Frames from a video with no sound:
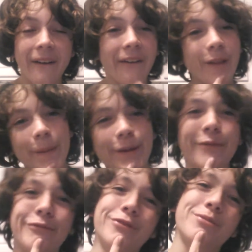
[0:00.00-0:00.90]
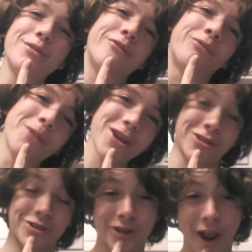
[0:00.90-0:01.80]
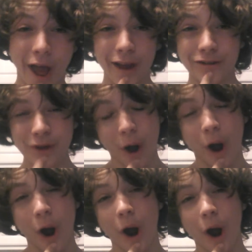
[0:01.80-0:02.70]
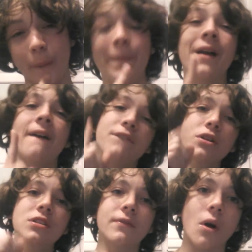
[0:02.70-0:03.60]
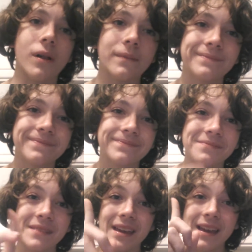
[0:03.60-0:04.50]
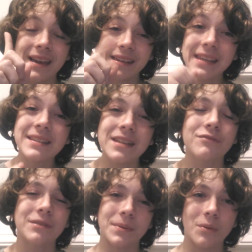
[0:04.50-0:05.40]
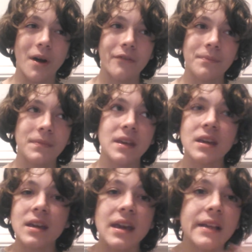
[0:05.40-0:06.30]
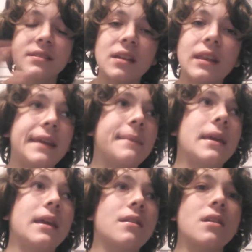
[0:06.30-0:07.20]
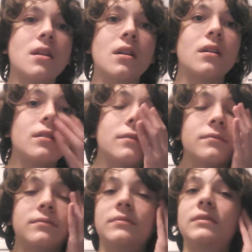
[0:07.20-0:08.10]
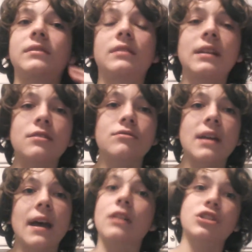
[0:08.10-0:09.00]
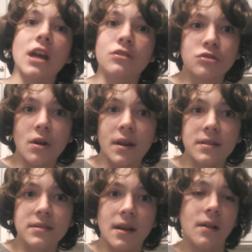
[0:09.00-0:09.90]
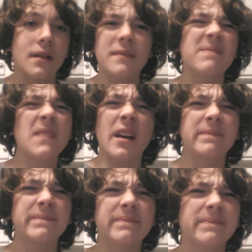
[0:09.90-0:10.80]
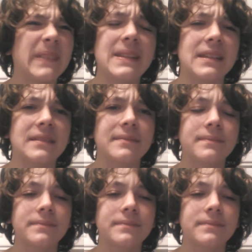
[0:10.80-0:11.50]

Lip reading: let me give you some information, shitheads. First of all, he didn't rip you off. It's not like he made Teens React Chadtronic style. No, he didn't.